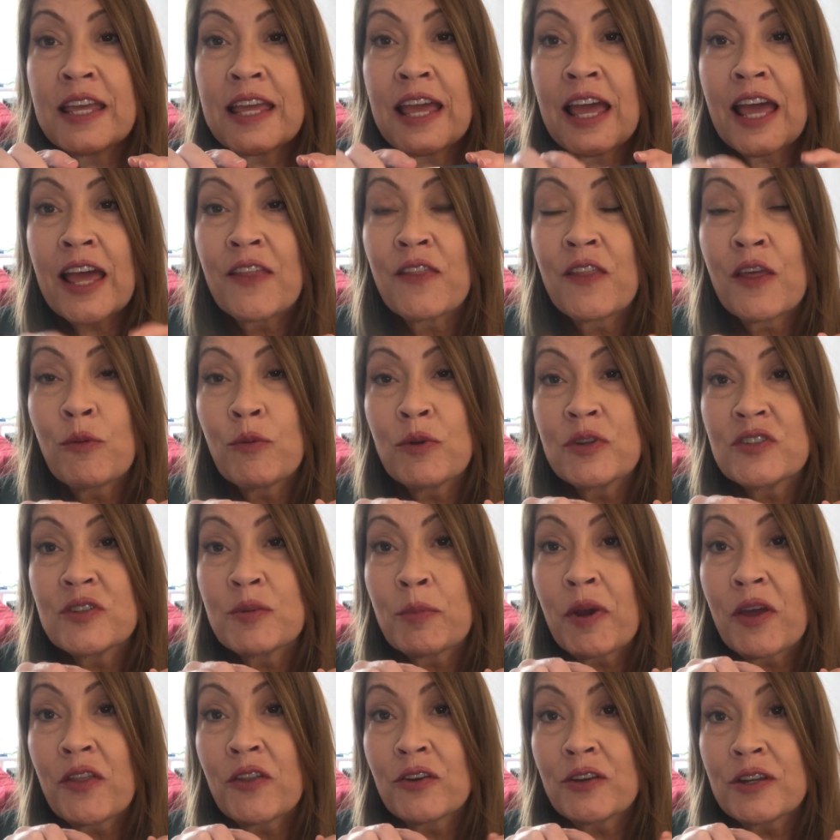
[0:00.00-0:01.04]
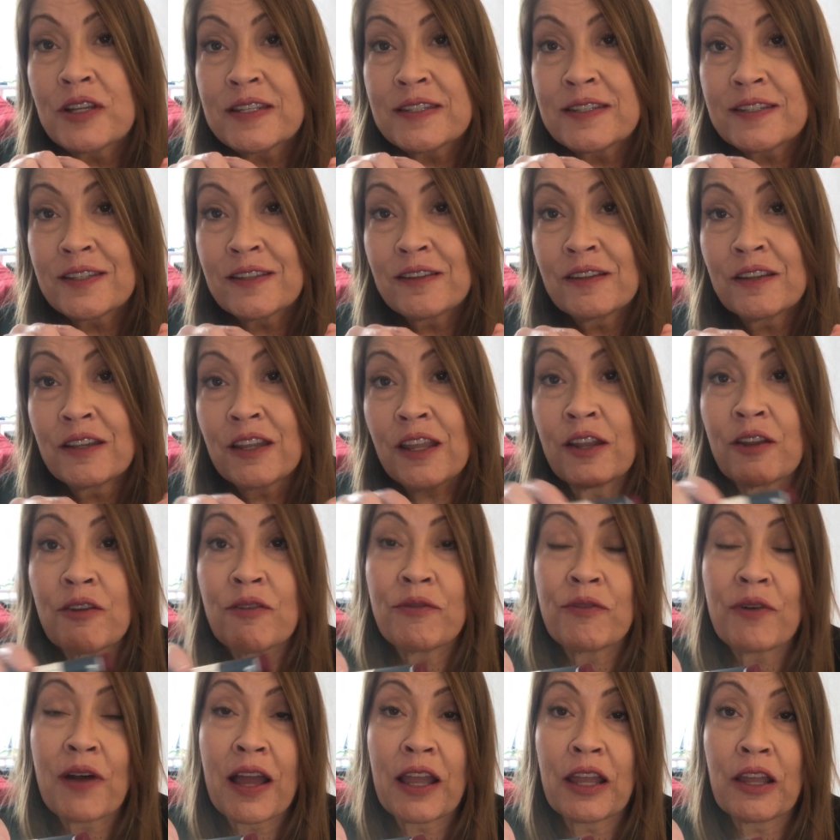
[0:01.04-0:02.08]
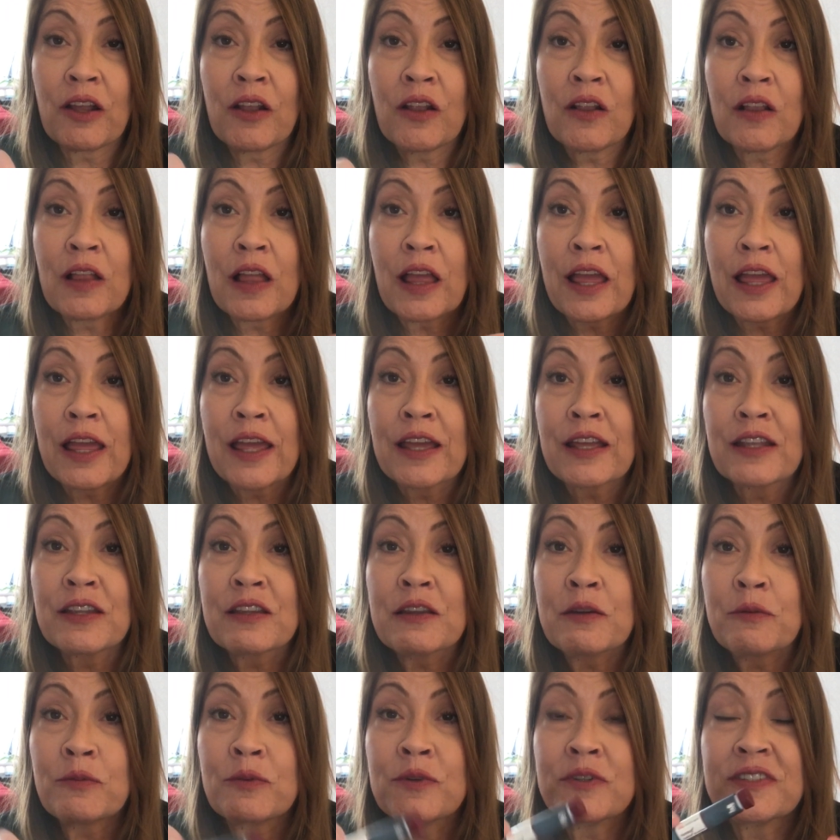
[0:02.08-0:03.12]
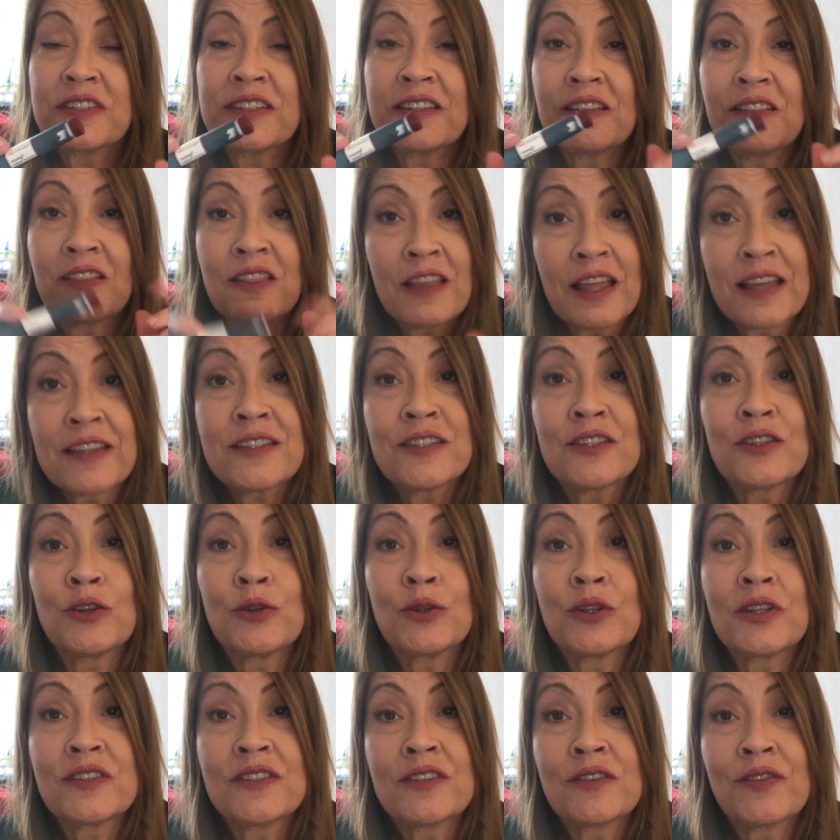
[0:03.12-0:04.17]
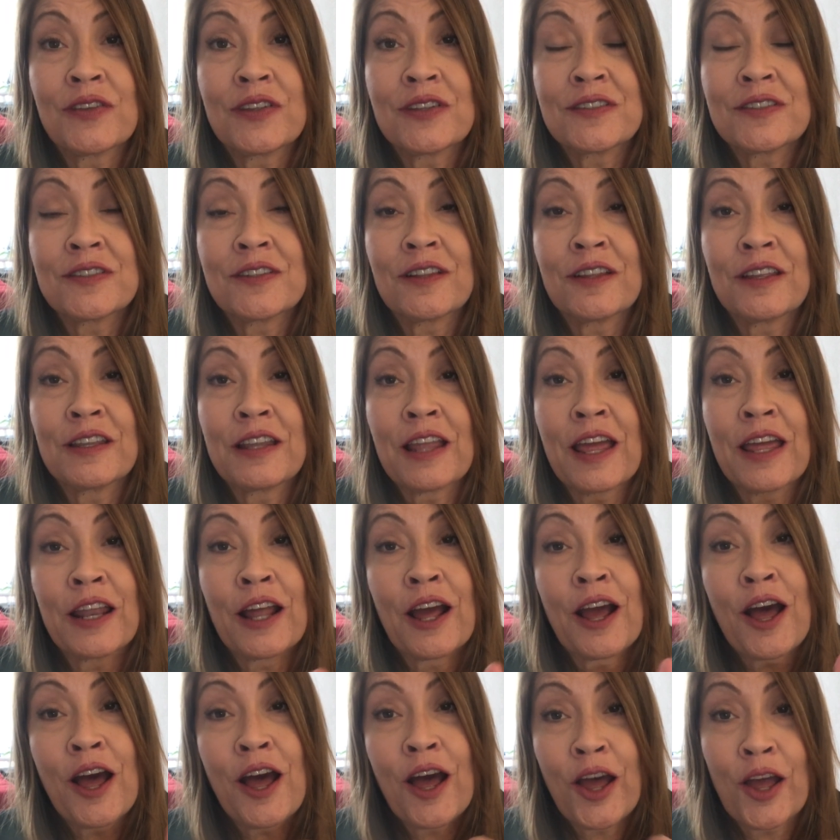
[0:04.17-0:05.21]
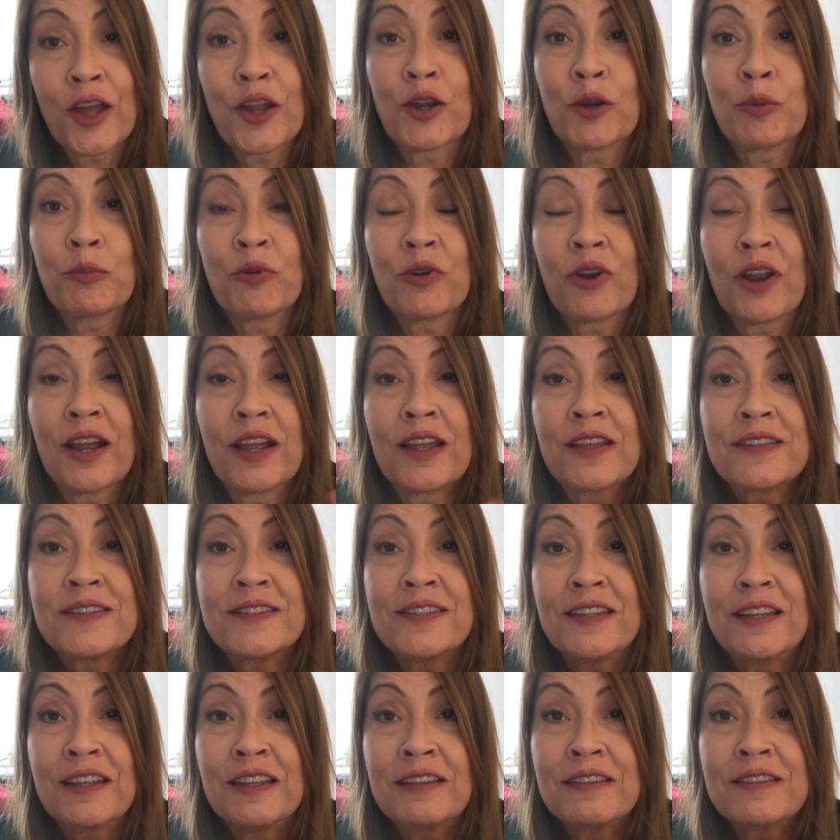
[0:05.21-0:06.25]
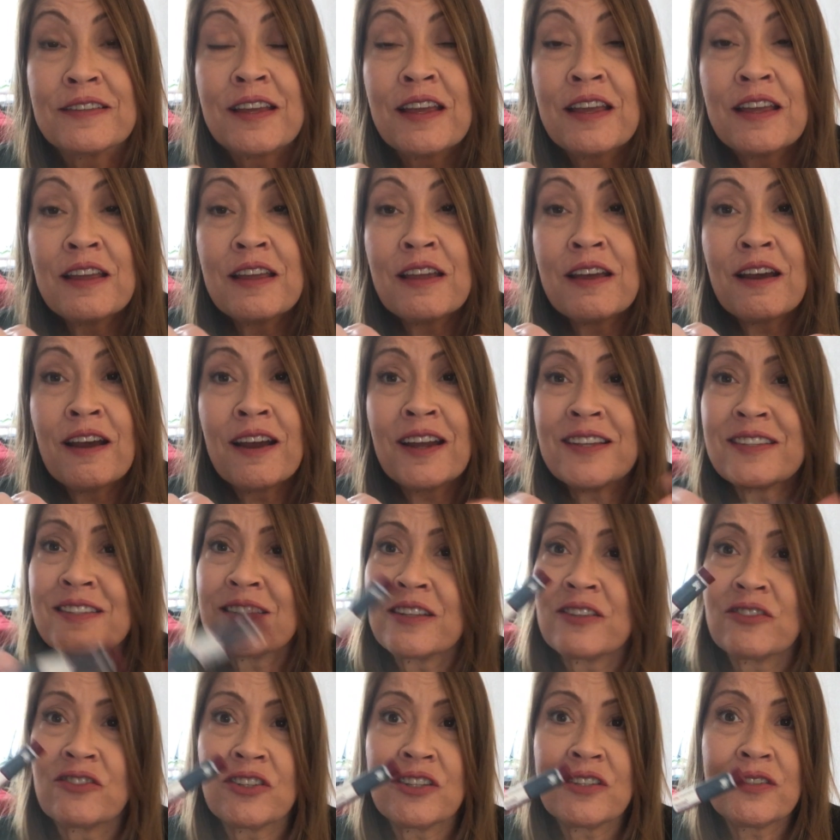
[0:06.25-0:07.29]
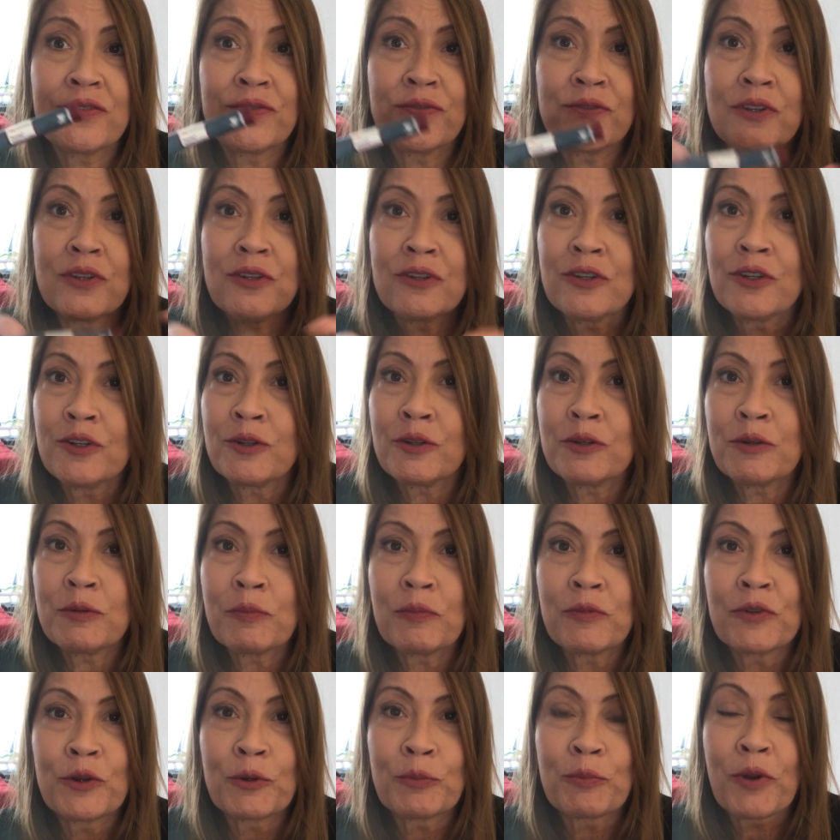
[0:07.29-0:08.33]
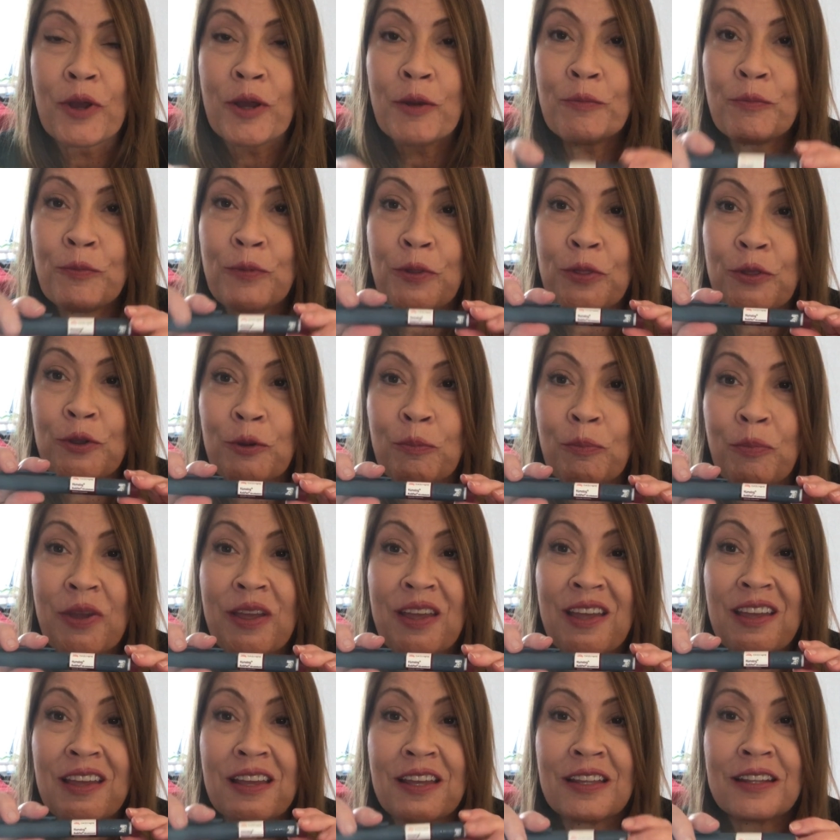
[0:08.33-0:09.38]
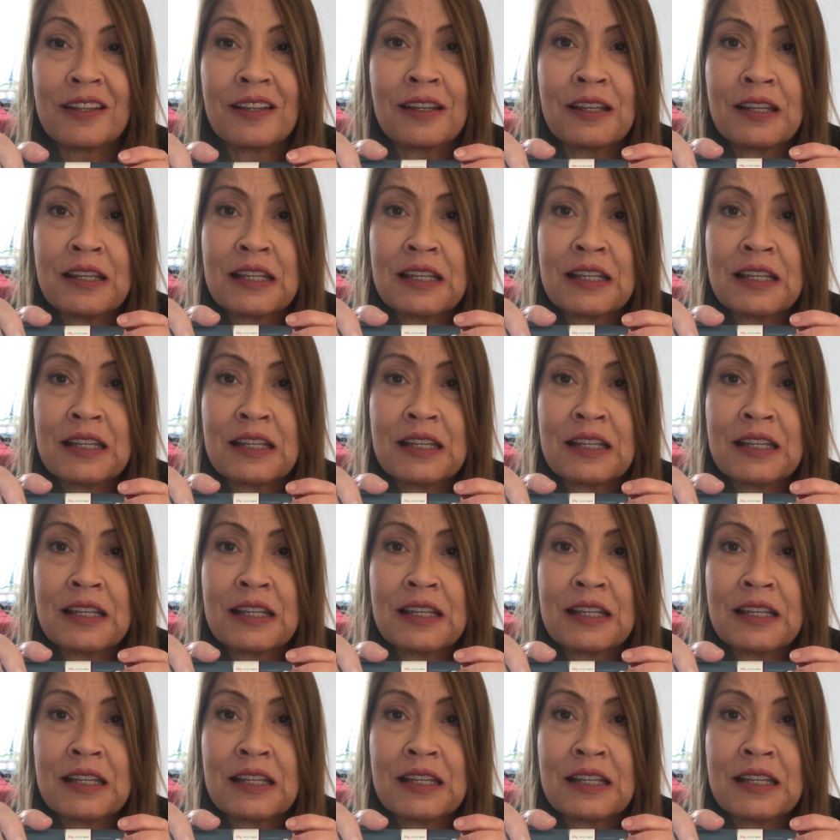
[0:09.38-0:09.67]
and they went to buy their insulin in a vial and it was less units of insulin and a higher price. And I said, just fill your pump with your pen.